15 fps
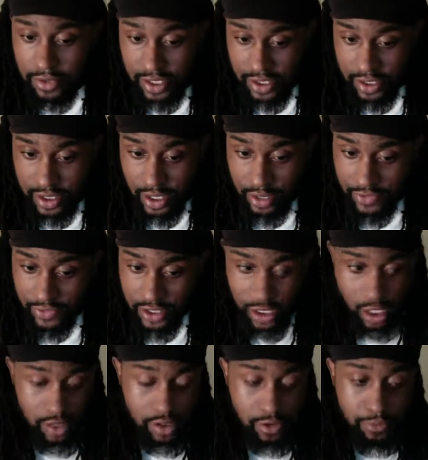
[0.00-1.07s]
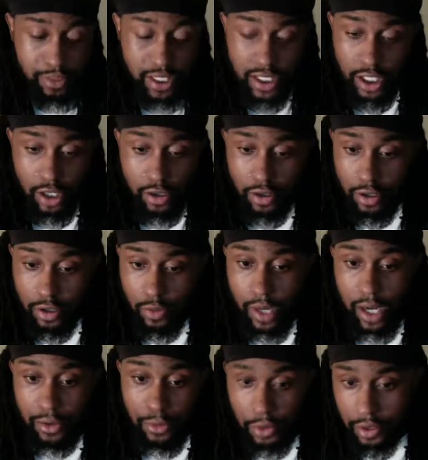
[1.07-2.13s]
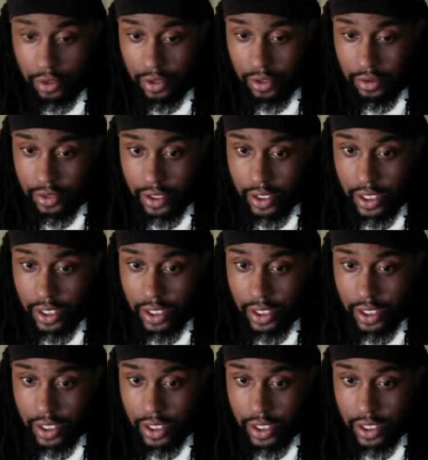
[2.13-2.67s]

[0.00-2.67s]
and stuff is also being heard around the world.